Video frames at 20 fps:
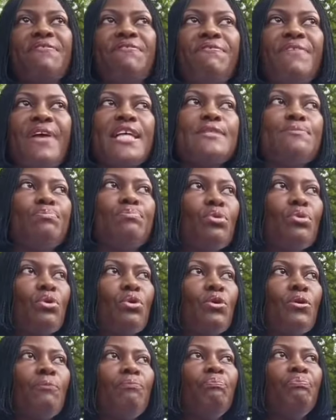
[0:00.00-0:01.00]

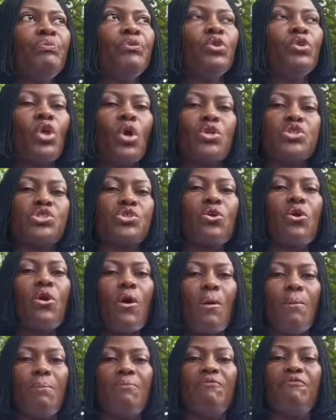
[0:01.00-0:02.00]

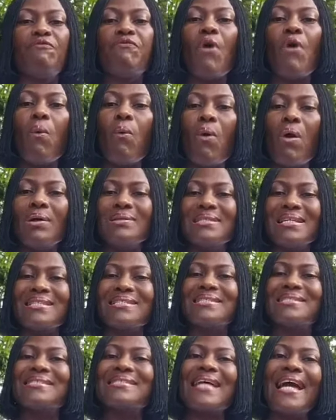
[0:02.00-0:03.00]

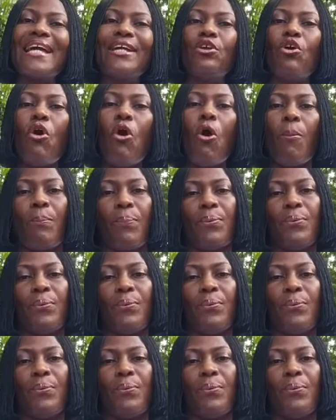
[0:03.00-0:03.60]
facebook.com/sign up.